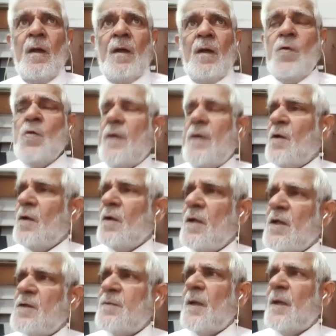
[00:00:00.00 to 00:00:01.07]
you cannot
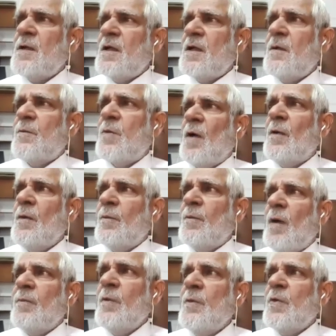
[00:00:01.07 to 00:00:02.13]
expect that
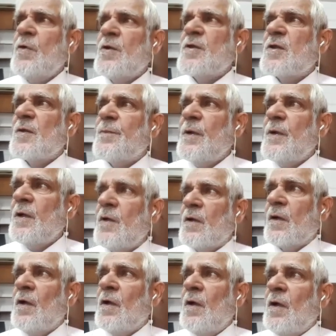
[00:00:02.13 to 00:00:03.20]
problem to
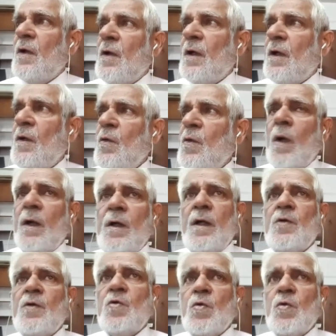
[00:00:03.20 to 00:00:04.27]
disappear in 1
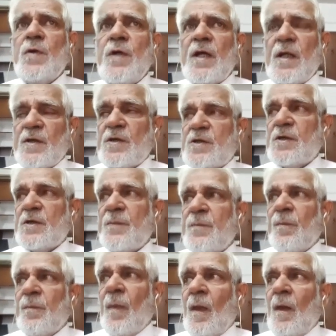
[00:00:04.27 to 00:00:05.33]
and 2 days.
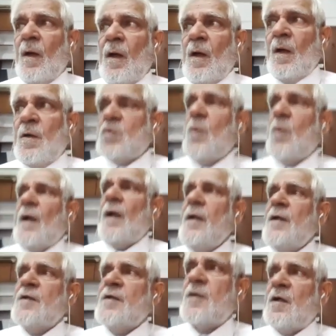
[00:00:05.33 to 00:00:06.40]
So I
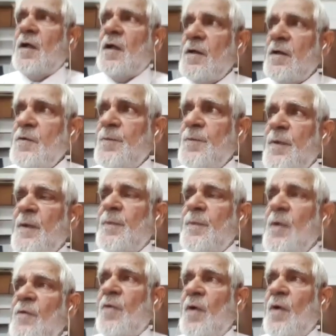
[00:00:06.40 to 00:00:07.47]
discourage
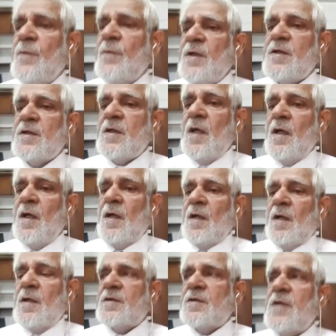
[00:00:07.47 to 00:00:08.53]
people from this
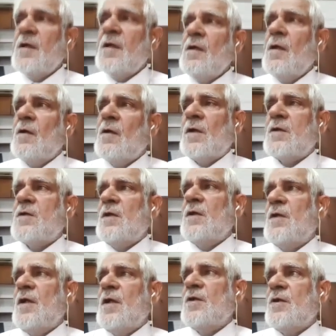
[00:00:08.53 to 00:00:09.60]
single
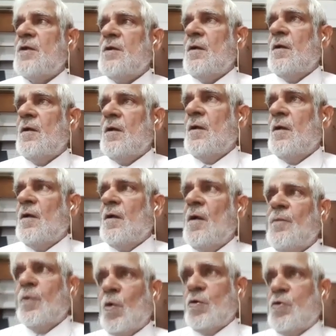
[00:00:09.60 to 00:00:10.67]
consultation
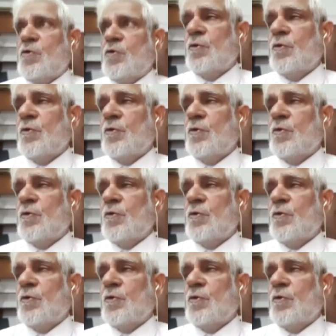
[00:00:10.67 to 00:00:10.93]
approach.